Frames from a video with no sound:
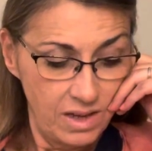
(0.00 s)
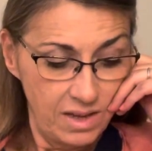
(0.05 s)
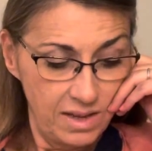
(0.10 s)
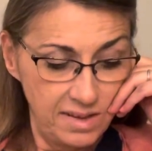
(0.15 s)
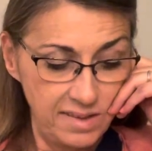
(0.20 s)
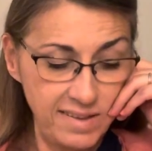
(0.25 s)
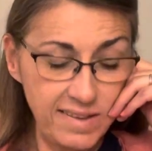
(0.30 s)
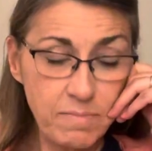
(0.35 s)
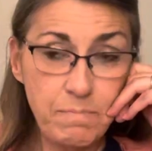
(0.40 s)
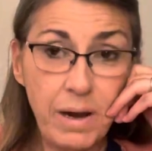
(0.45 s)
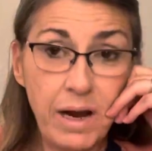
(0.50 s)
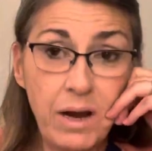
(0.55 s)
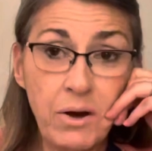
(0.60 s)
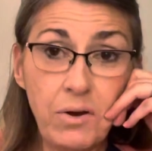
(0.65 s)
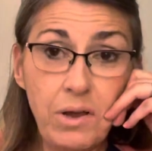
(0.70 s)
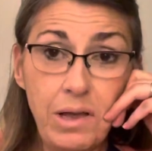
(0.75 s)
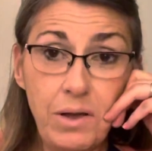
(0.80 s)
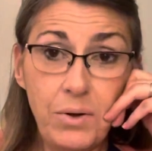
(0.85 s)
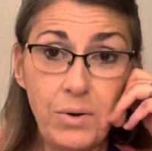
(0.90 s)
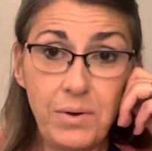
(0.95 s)

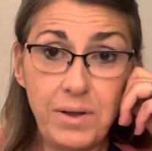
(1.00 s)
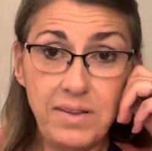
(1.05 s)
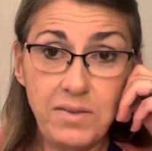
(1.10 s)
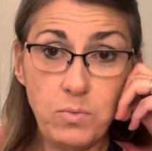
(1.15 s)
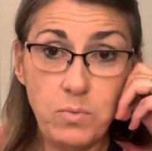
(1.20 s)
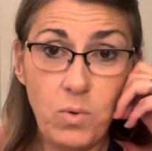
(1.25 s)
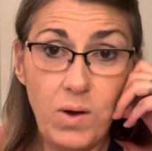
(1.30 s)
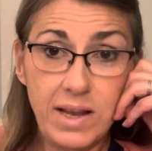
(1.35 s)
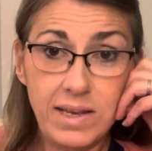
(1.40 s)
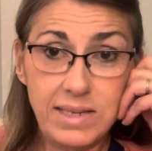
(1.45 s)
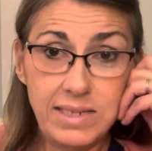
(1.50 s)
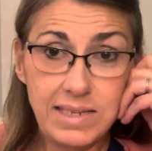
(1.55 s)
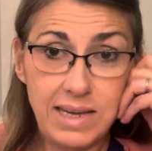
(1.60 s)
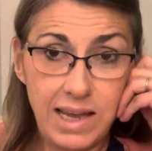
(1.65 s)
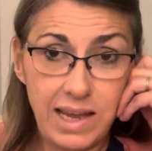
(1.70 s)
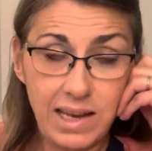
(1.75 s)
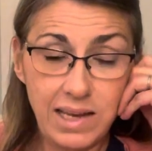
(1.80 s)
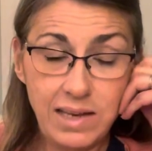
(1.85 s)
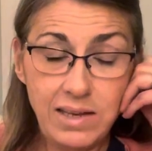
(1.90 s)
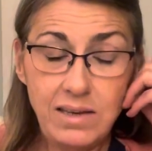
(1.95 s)
Sparrow is
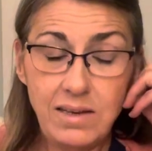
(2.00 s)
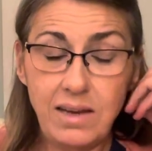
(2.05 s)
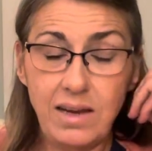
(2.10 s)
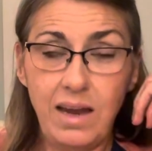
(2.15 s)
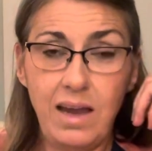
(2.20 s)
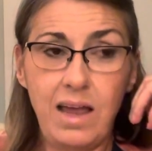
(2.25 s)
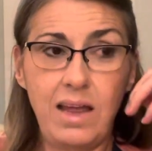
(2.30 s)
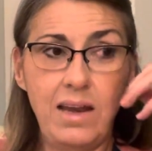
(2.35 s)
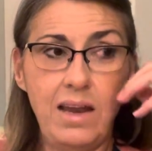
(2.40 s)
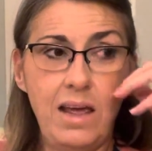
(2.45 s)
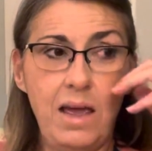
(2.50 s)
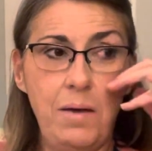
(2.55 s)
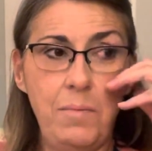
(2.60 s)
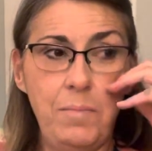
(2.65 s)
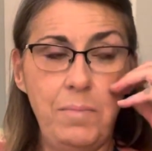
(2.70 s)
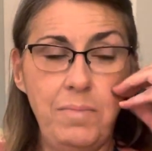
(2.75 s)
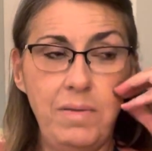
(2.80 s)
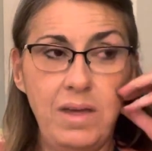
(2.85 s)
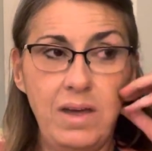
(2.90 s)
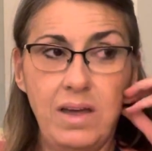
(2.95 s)
110,
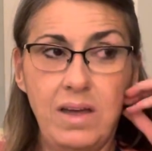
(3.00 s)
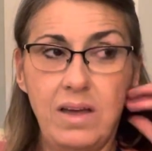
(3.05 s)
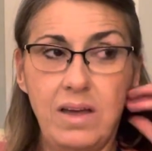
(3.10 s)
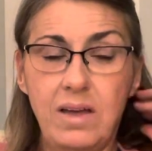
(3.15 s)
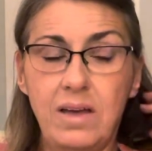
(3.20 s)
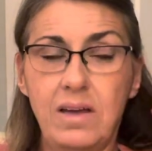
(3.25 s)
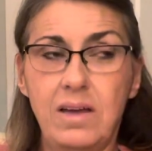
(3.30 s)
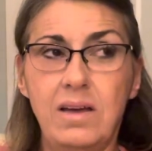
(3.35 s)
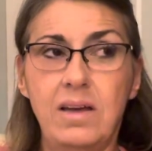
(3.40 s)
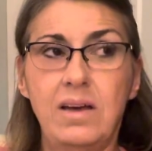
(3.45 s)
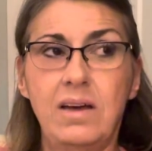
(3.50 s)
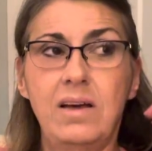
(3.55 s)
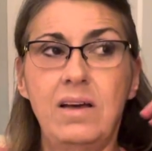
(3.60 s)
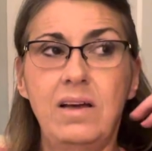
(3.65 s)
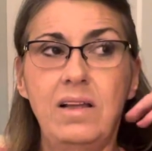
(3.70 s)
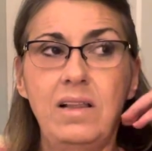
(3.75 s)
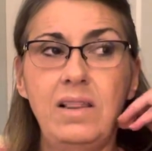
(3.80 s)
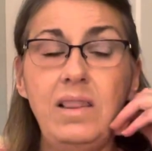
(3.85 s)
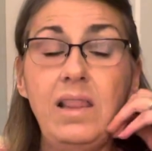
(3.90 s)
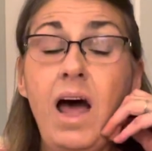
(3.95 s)
and
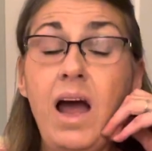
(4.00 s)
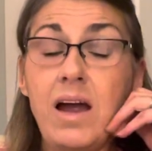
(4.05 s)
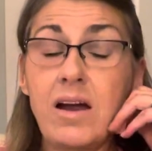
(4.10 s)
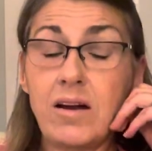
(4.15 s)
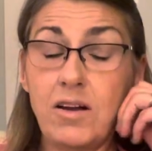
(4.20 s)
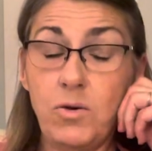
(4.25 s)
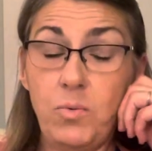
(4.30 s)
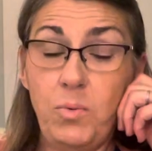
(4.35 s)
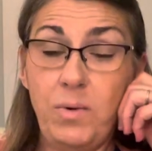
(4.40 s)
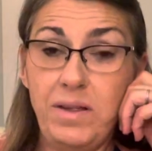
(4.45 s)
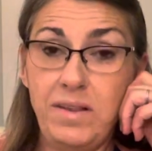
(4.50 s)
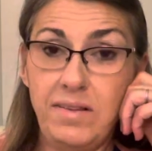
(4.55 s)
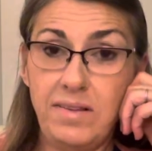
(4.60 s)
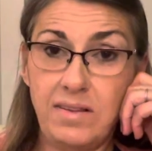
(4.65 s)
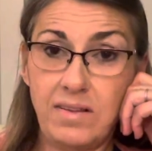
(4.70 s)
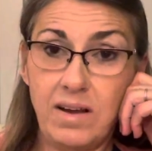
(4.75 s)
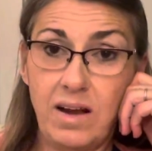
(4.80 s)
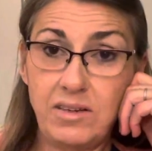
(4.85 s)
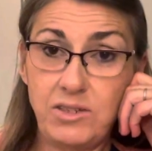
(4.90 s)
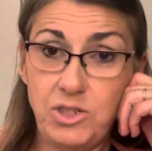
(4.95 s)
Lark was
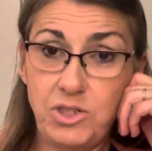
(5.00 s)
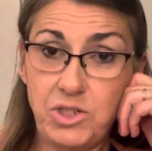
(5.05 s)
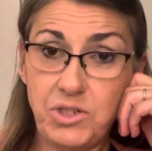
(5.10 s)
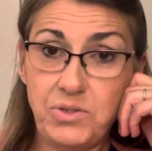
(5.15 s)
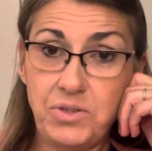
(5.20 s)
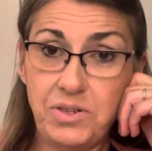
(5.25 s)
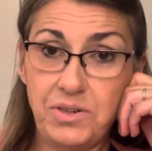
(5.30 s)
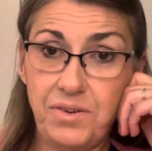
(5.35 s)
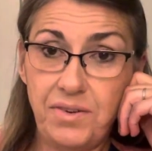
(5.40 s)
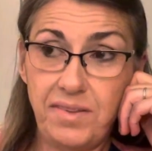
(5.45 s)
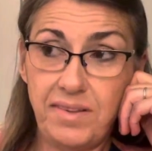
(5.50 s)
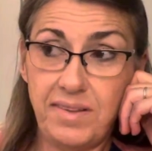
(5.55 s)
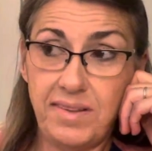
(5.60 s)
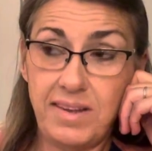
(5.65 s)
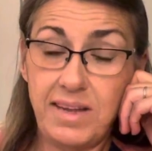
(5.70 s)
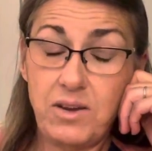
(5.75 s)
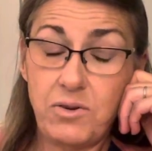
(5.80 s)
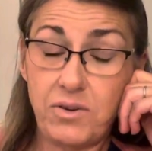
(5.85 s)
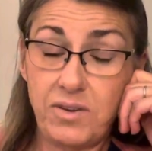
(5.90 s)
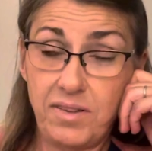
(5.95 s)
our junior's
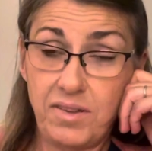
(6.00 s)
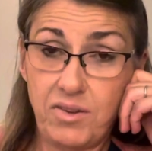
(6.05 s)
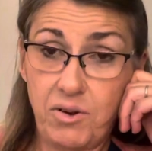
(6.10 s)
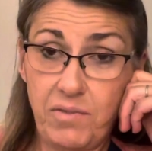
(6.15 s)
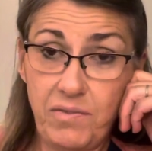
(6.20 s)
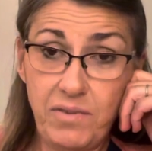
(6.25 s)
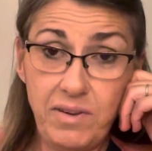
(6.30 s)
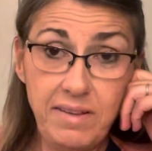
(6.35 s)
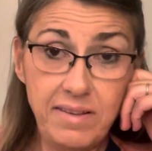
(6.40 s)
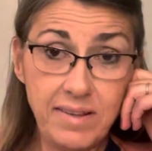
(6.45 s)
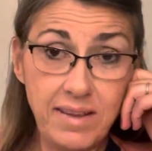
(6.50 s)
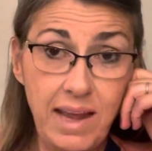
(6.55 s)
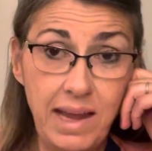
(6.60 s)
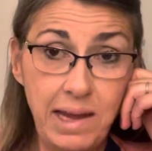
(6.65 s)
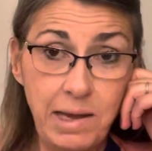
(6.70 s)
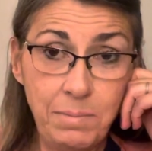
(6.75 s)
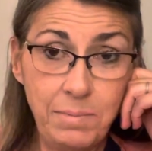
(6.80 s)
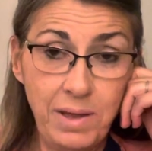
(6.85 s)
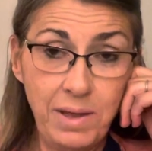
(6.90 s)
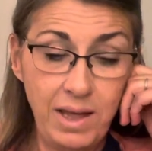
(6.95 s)
Secret Service
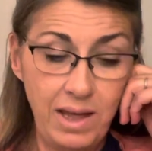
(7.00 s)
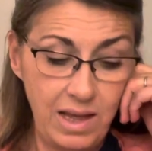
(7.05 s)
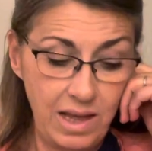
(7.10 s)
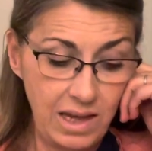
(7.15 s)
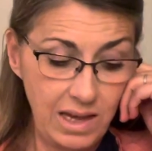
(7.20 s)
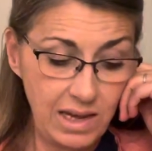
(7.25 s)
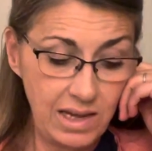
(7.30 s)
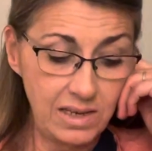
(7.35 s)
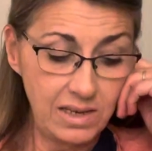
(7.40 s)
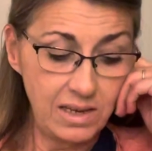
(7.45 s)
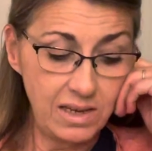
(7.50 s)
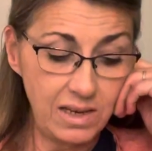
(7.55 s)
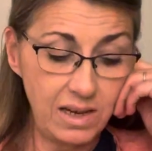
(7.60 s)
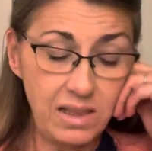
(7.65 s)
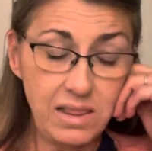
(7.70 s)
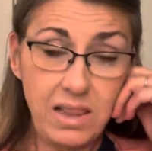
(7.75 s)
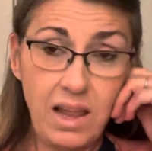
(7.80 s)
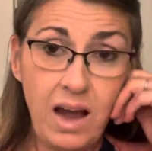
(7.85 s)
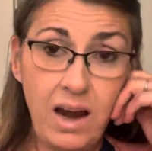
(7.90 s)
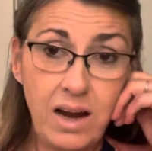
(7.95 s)
name, and a
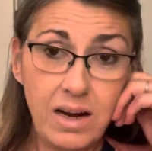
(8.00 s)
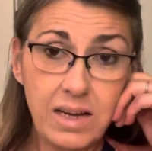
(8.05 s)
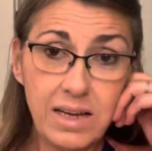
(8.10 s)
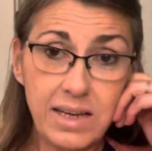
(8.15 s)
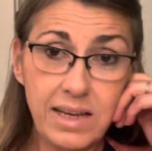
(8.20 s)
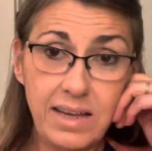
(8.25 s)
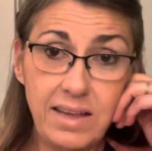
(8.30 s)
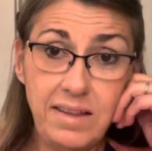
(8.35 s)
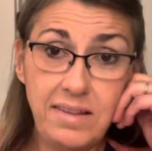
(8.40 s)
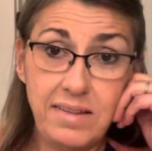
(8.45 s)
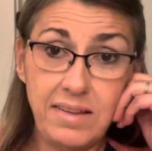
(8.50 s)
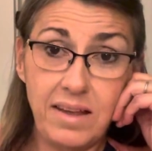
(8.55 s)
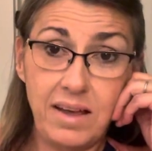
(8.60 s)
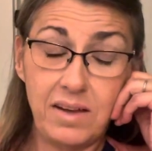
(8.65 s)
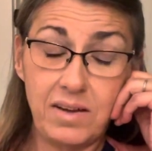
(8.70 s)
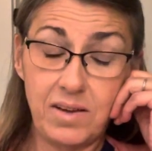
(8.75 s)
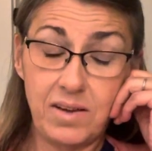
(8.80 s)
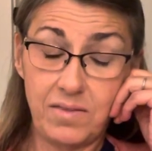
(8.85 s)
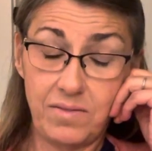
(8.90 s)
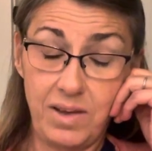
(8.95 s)
lark is
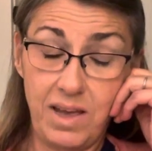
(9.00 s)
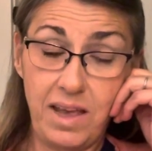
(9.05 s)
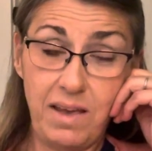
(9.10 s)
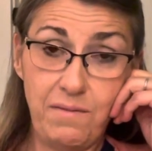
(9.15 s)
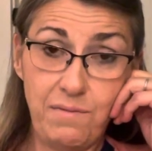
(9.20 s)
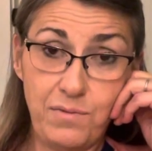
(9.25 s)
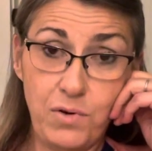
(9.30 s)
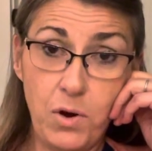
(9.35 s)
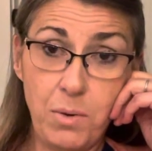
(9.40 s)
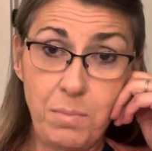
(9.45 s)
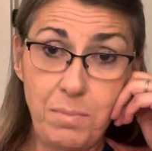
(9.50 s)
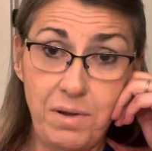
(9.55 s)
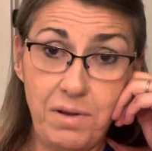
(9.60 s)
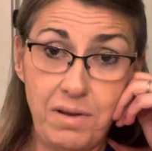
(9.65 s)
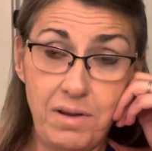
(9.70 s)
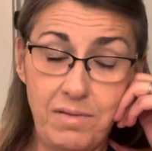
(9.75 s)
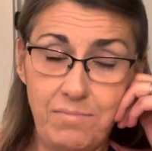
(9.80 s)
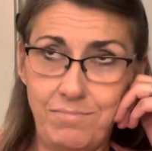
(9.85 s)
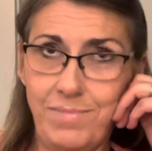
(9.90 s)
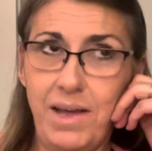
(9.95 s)
a form of,
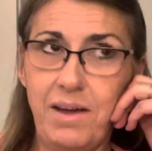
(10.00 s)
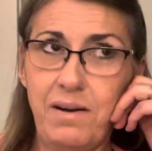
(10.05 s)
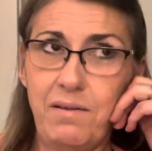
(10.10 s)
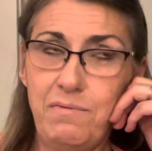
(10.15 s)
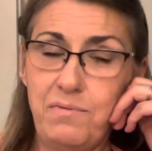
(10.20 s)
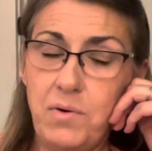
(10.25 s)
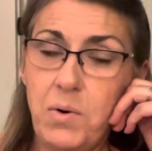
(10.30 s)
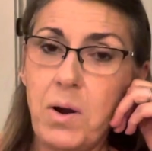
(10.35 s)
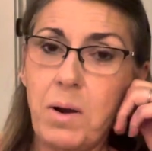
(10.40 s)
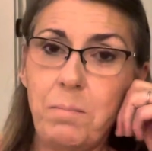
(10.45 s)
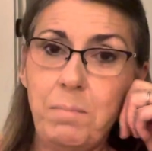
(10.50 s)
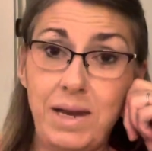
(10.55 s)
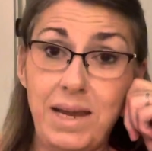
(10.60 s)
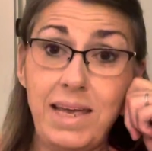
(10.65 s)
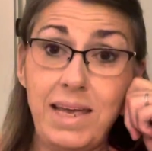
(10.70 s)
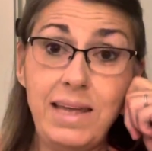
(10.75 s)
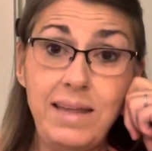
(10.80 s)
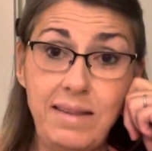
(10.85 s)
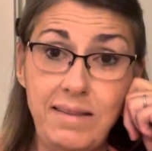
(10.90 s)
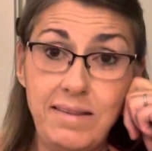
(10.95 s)
not a form, but
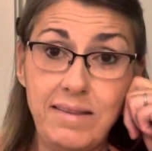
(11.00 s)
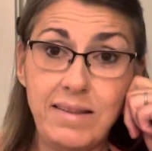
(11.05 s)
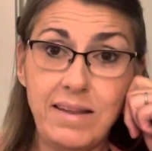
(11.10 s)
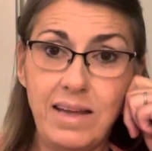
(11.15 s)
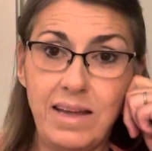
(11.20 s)
is